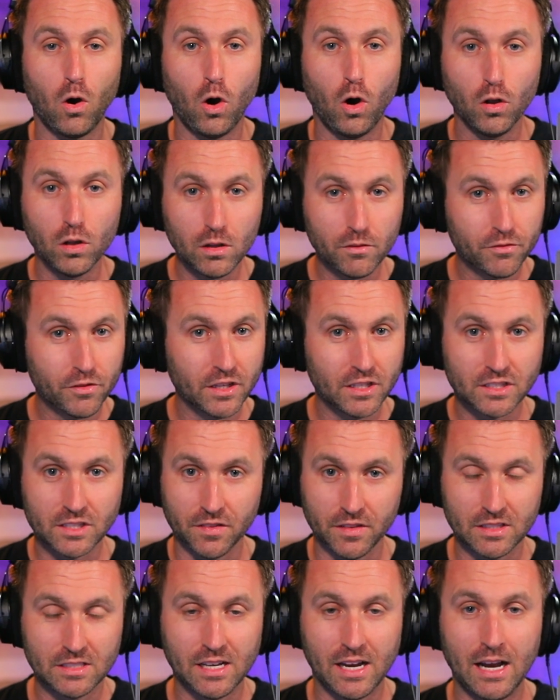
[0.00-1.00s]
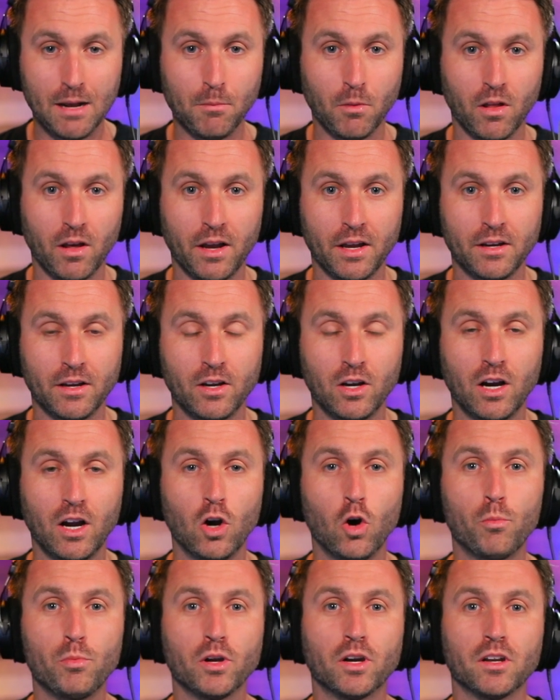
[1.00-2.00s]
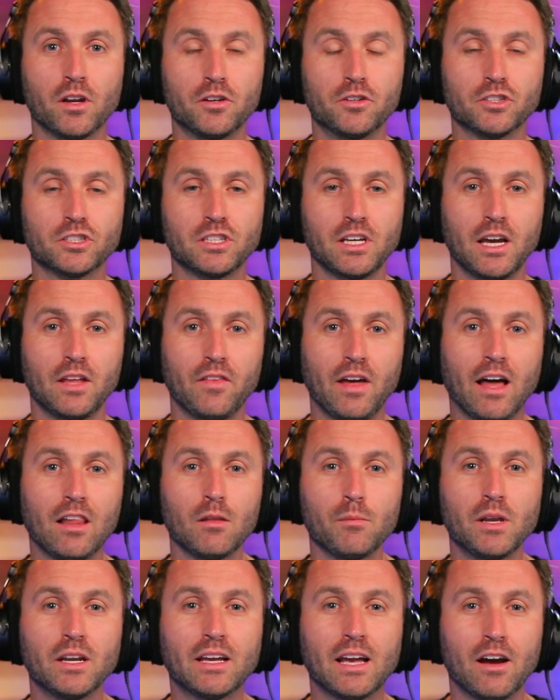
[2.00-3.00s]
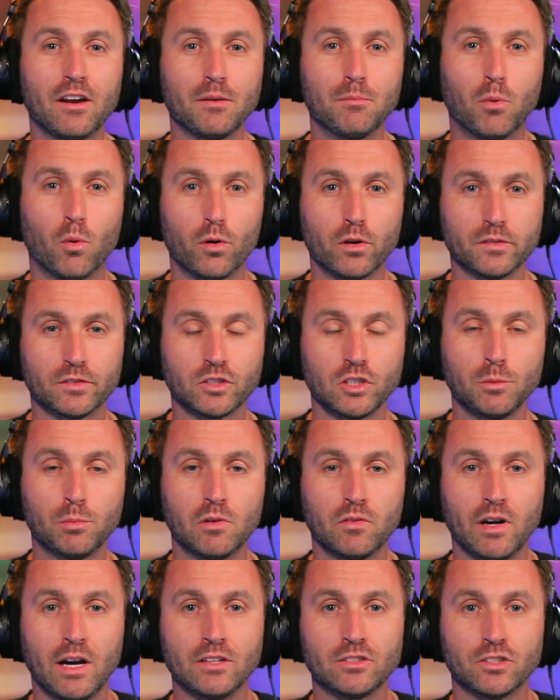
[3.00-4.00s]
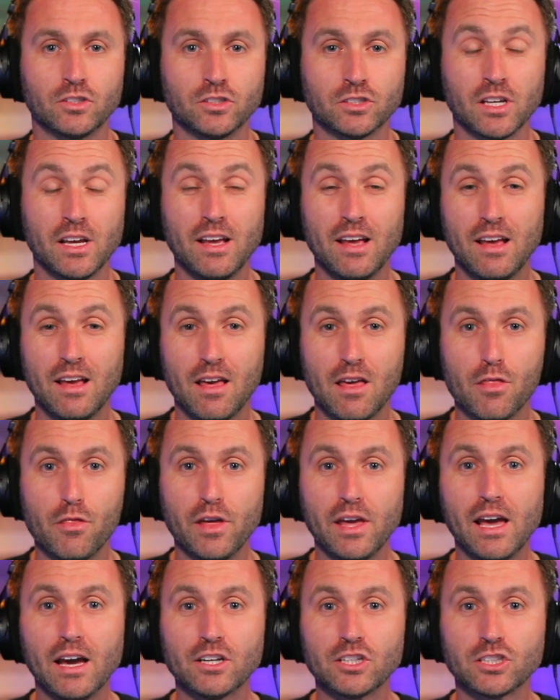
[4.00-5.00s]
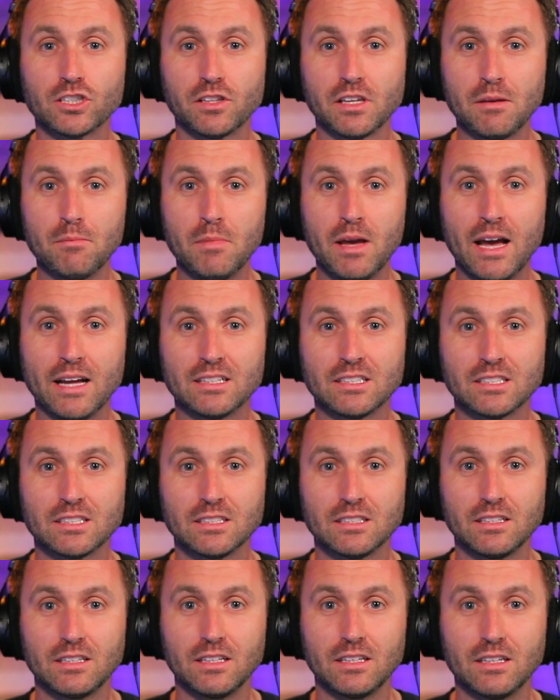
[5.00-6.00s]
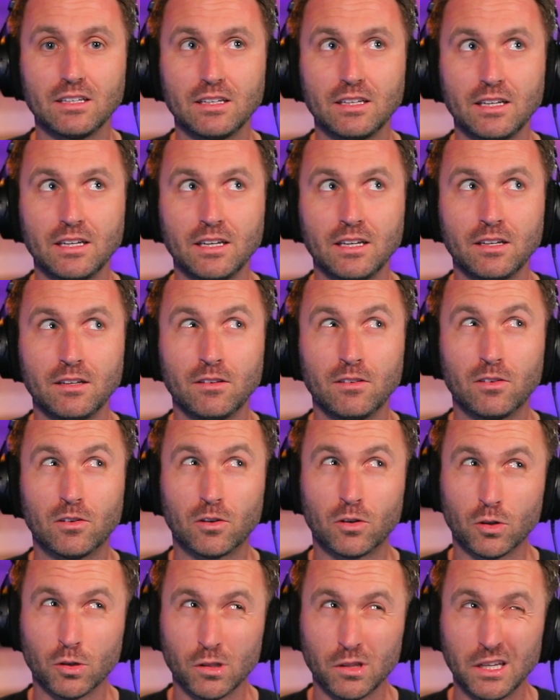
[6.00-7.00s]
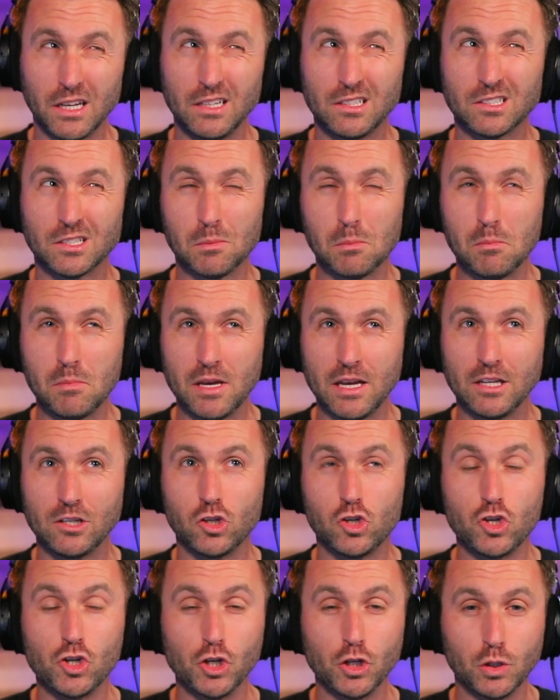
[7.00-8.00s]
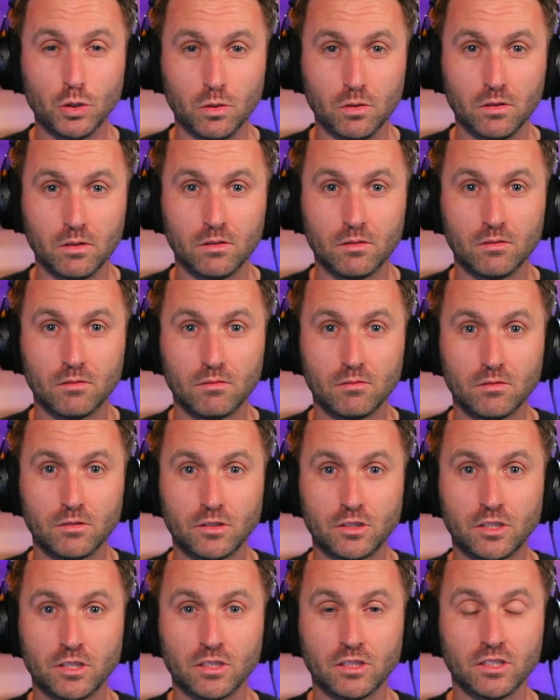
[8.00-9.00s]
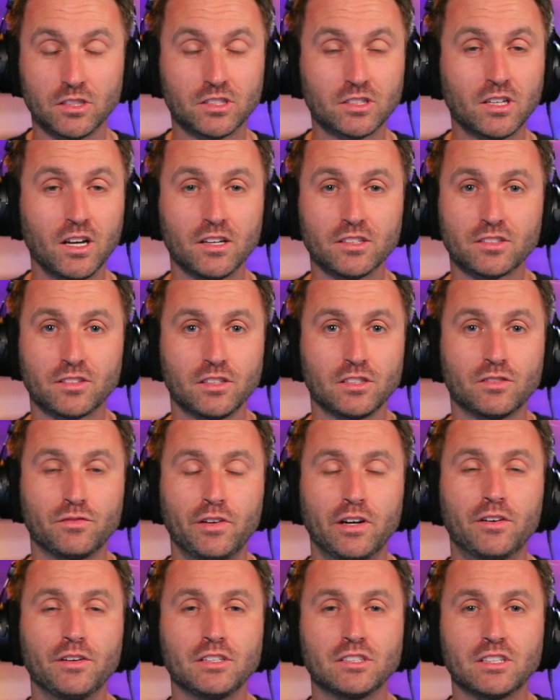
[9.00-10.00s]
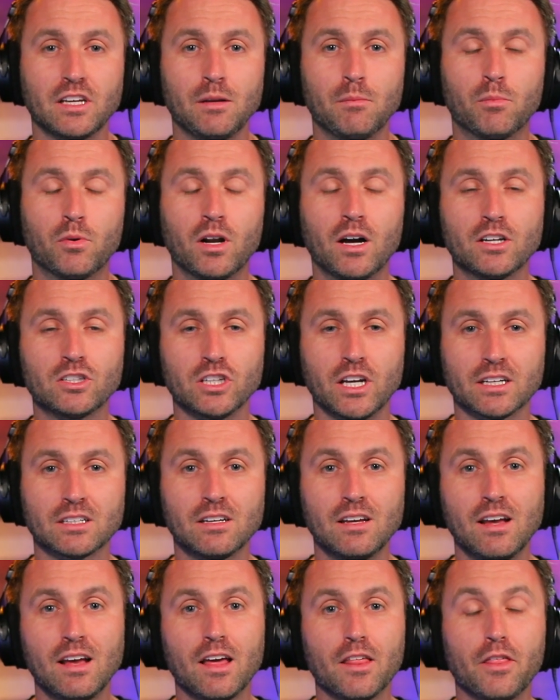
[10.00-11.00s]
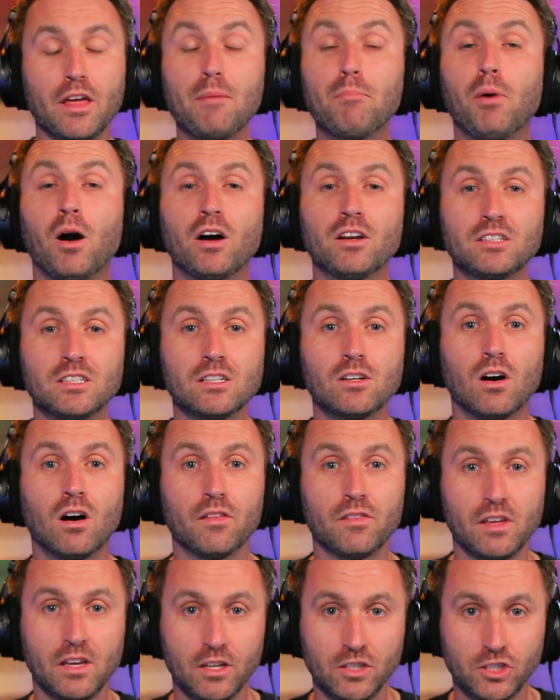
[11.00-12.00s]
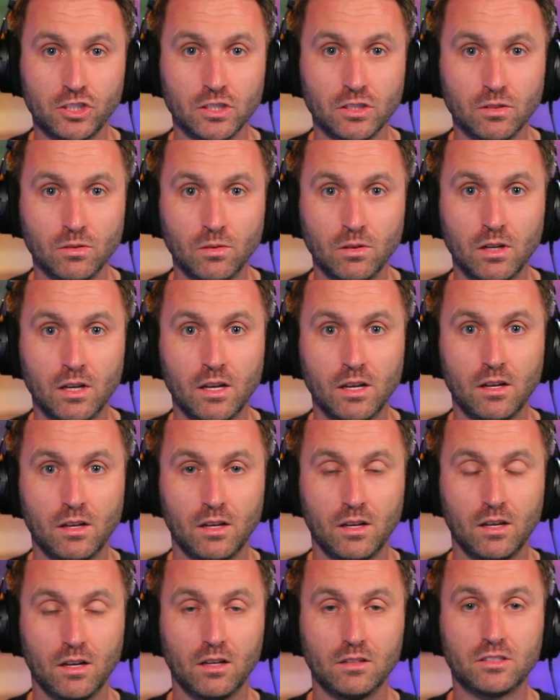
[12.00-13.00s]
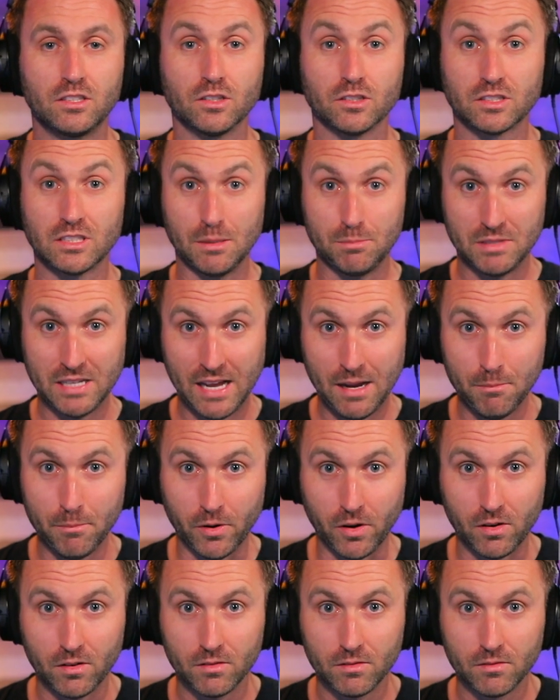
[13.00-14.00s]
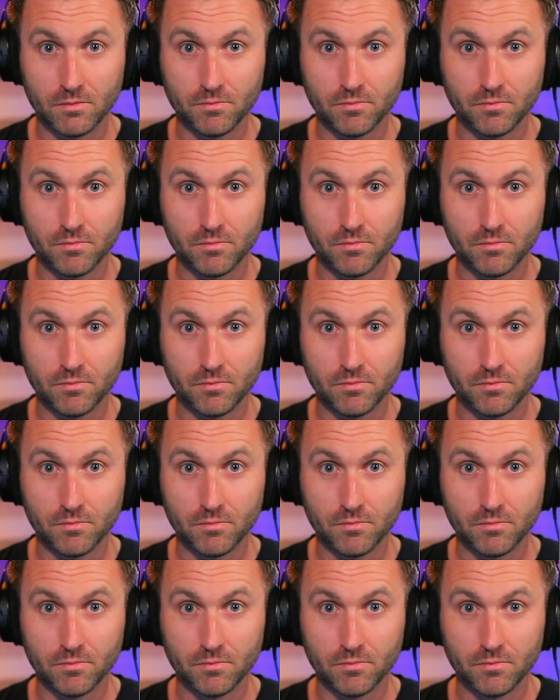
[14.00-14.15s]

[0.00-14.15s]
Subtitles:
all of this in the timeline, I hope you can understand. The Alameda County Board of Supervisors, they actually met in early to mid-June to discuss this very same project. They punted on the issue until September,